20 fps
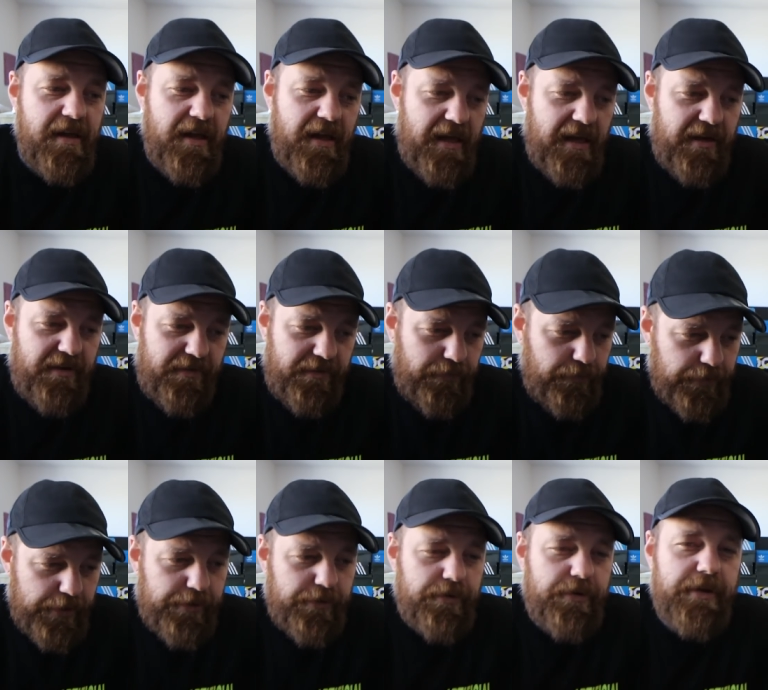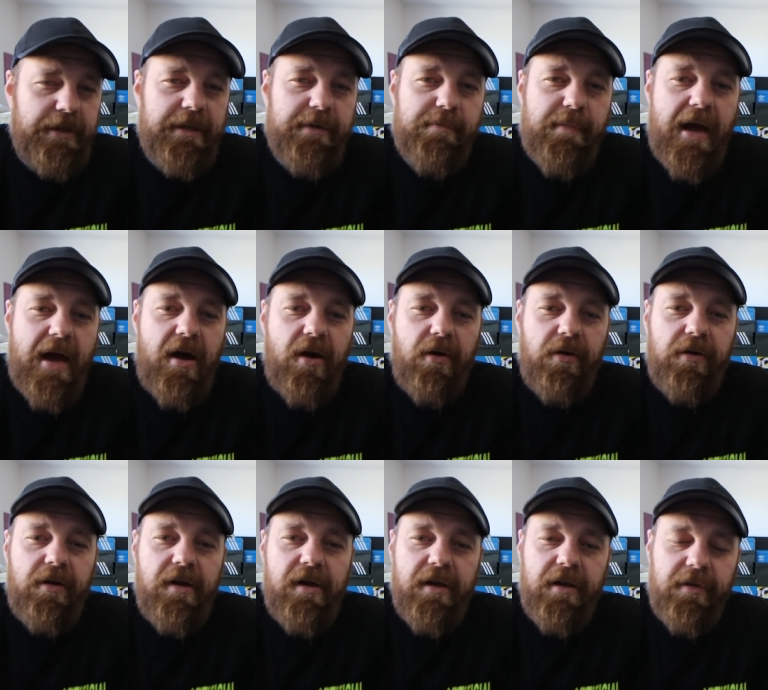It is literally about
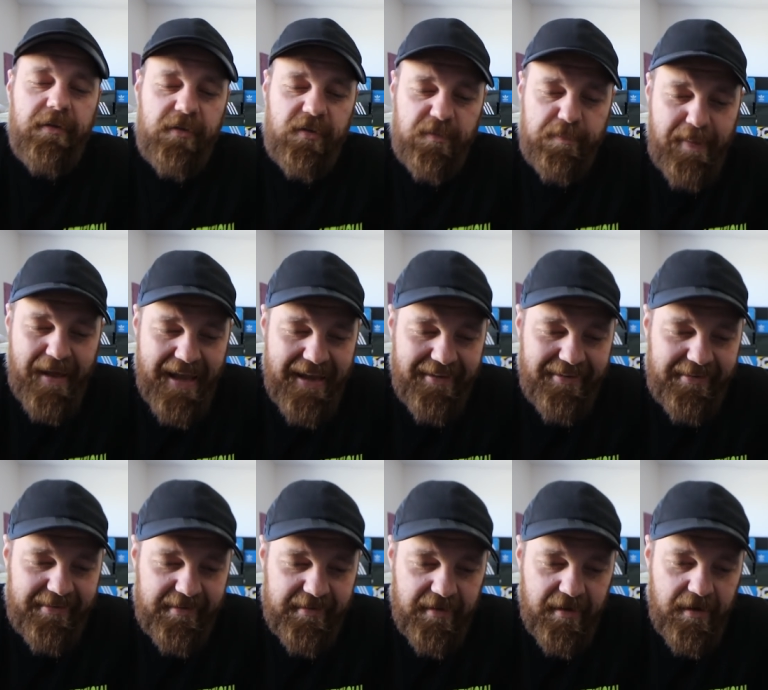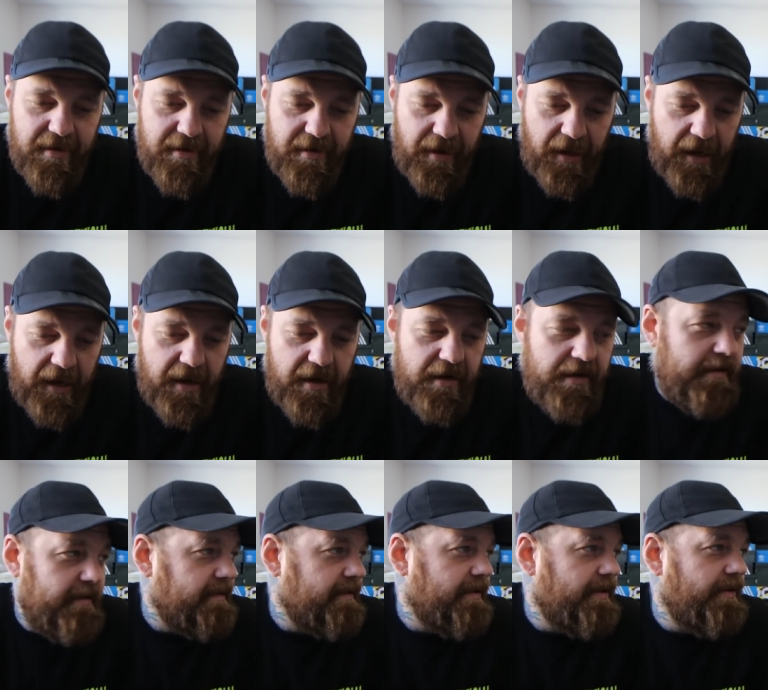space
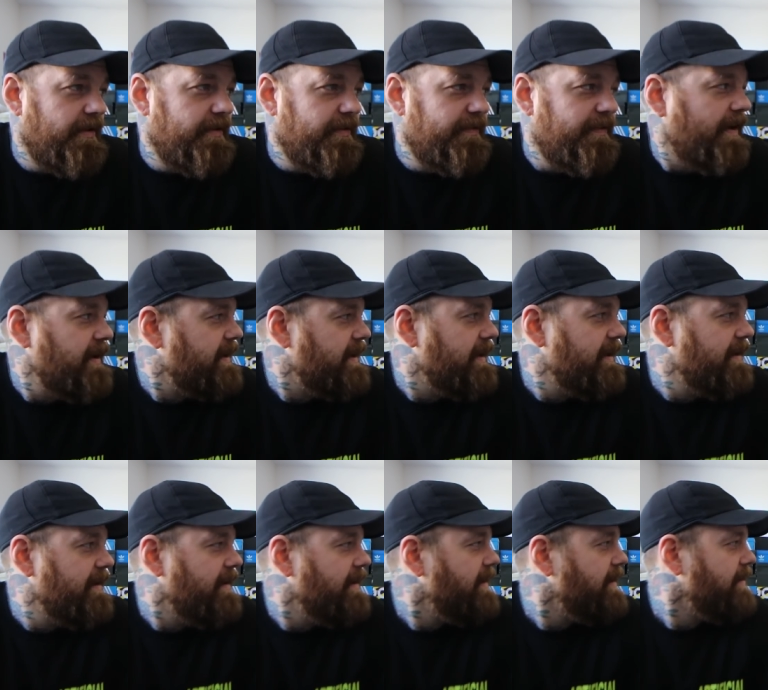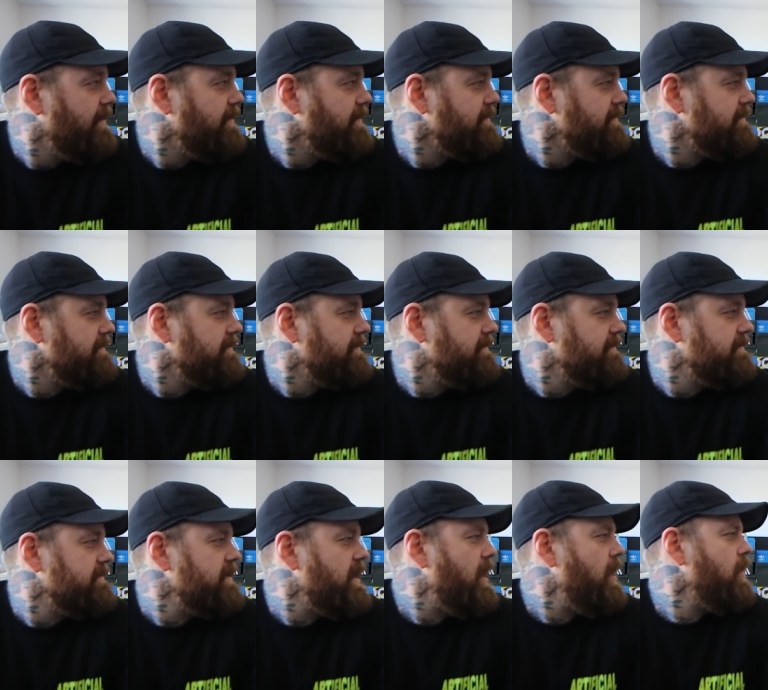and fucking,
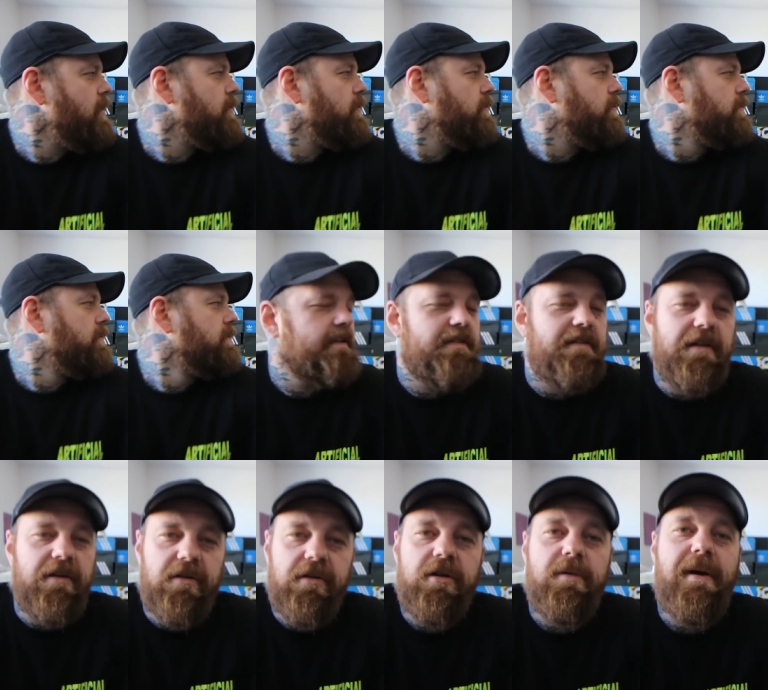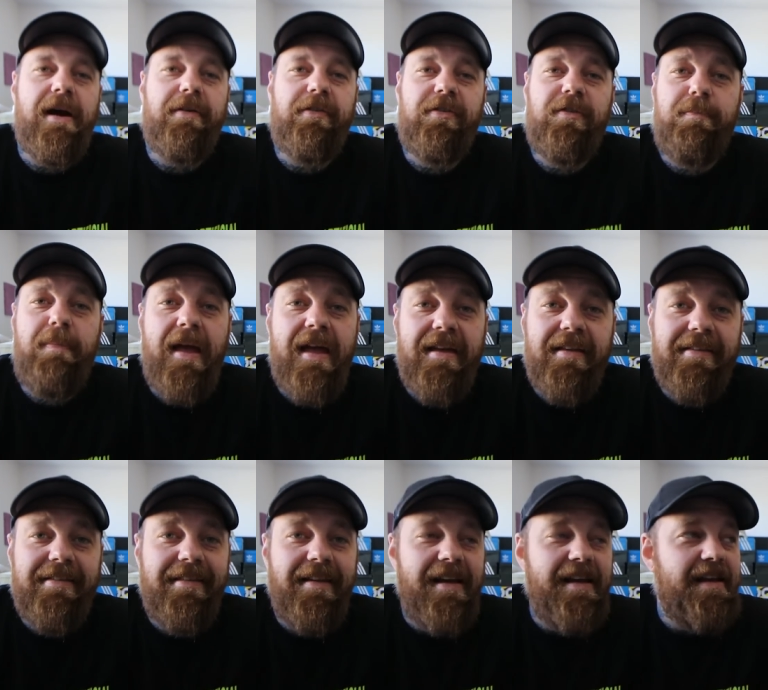yo! It's literally about
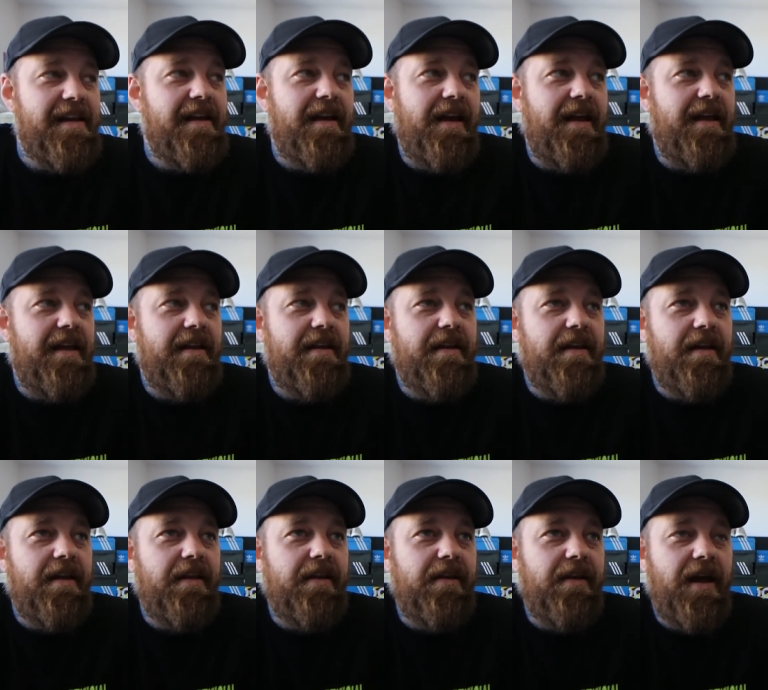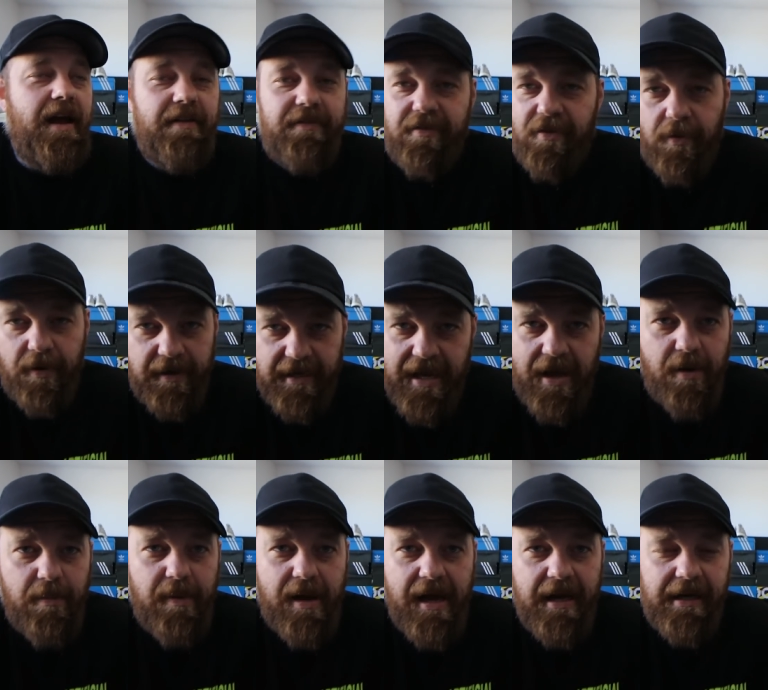space and not slowing
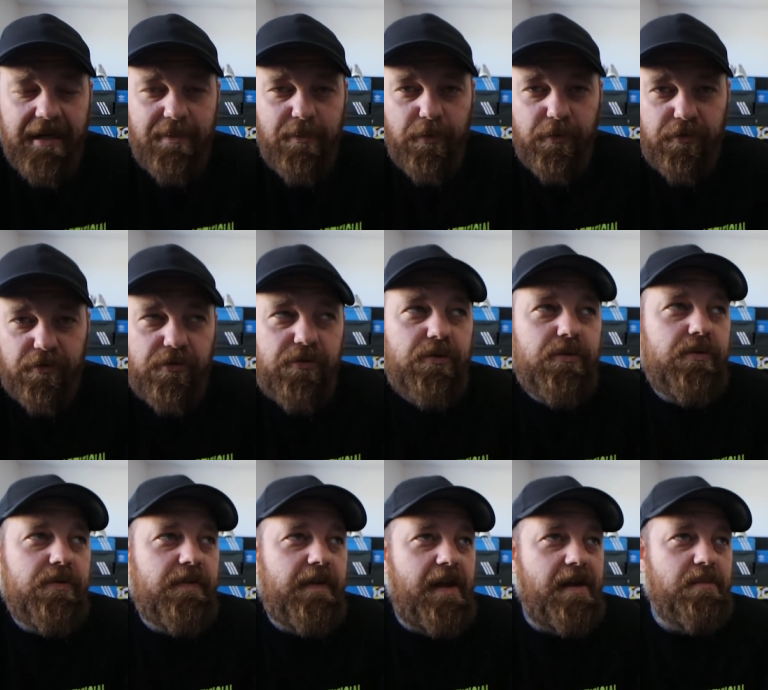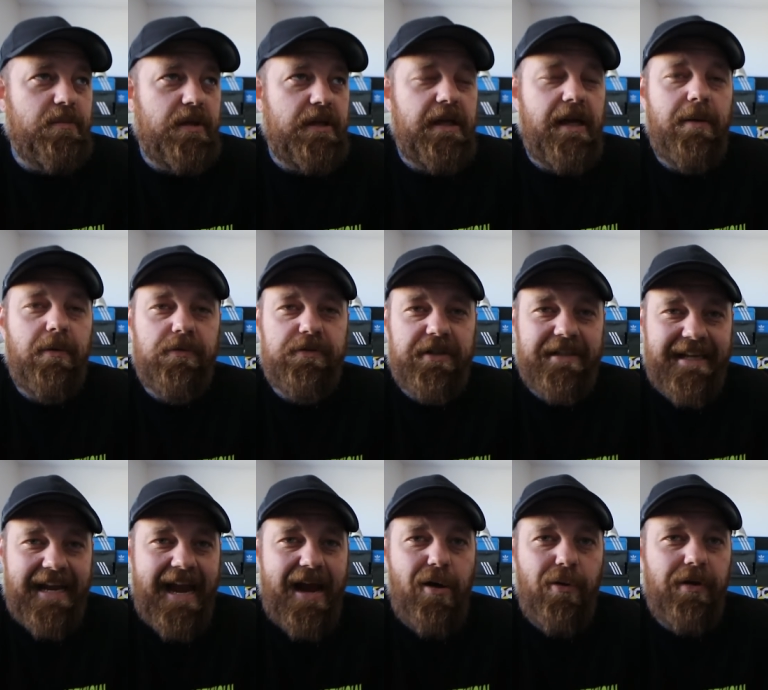down buying any more shoes and being able to
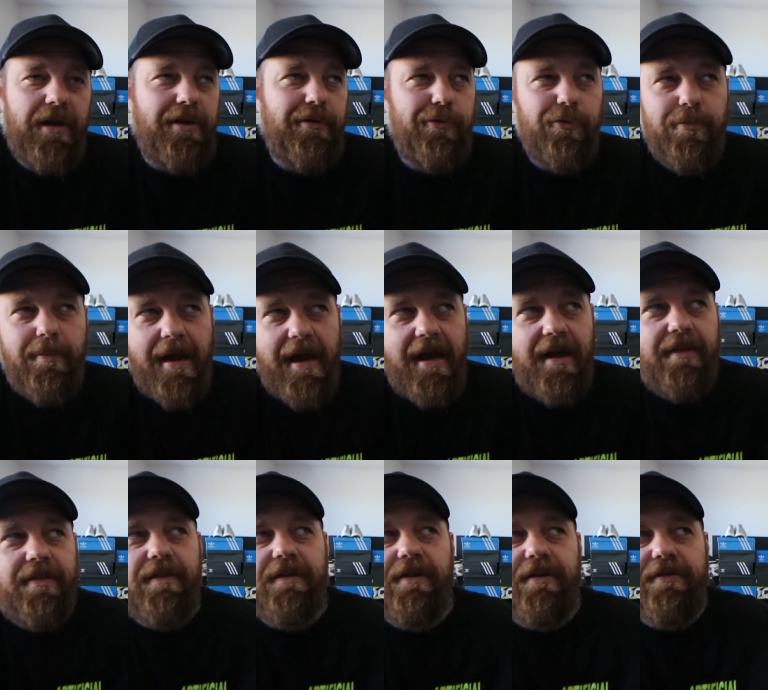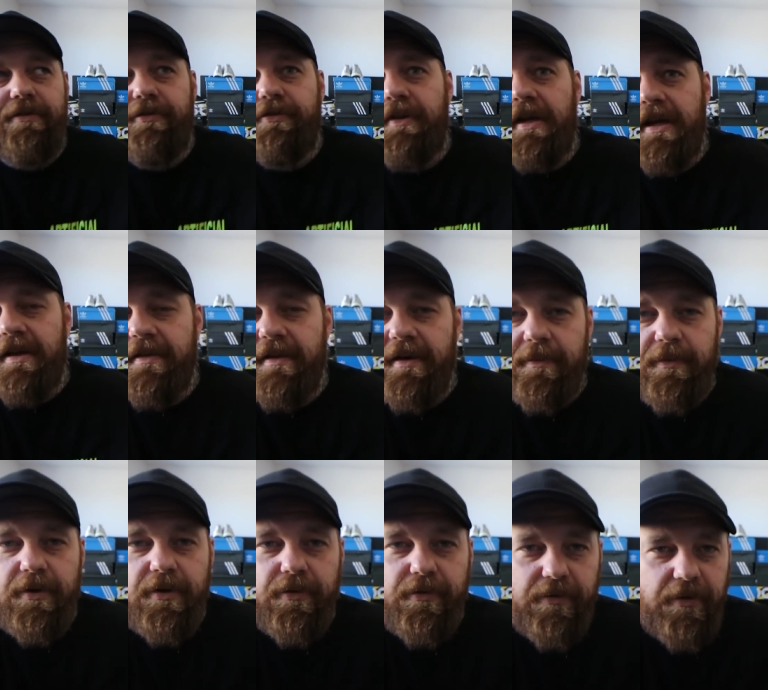count and do math and understand that I'm
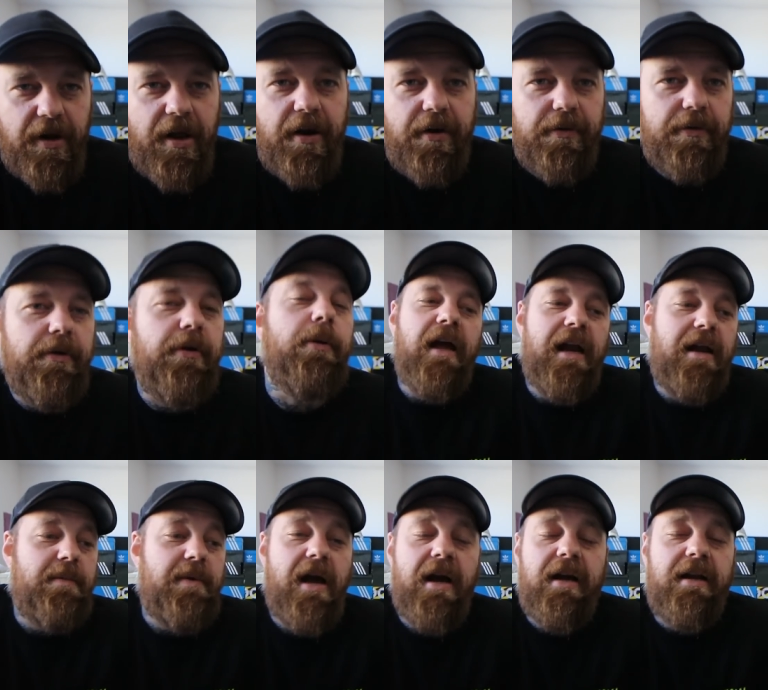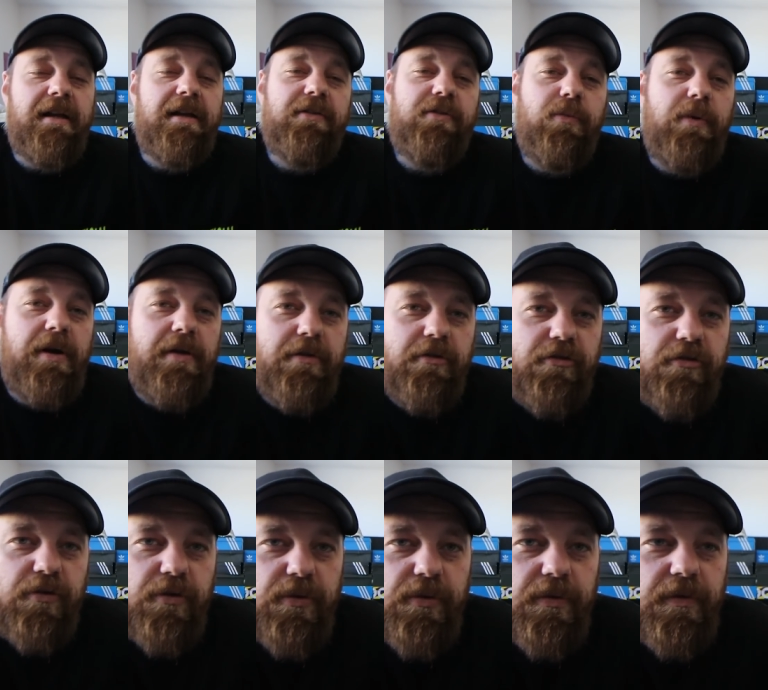gonna run out of room and I'm not gonna get to wear the
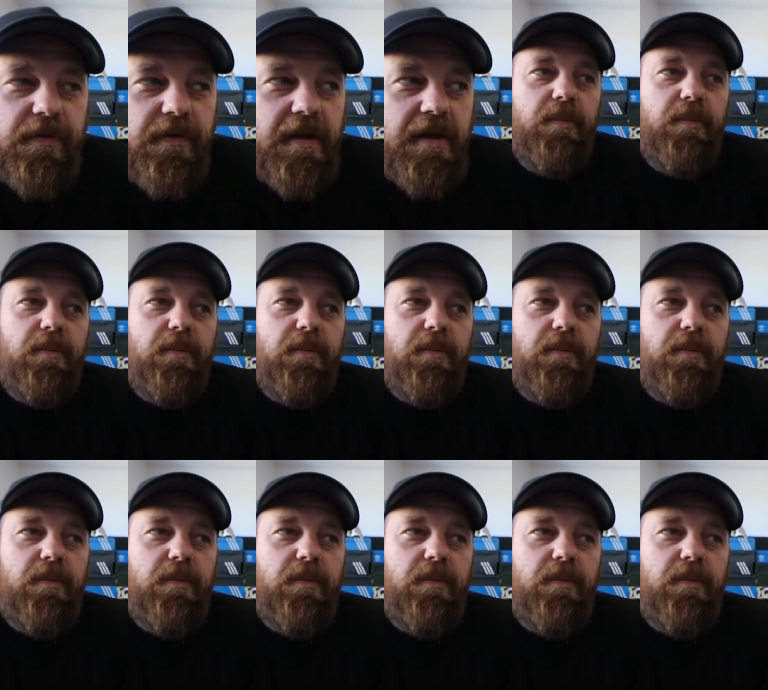shoes.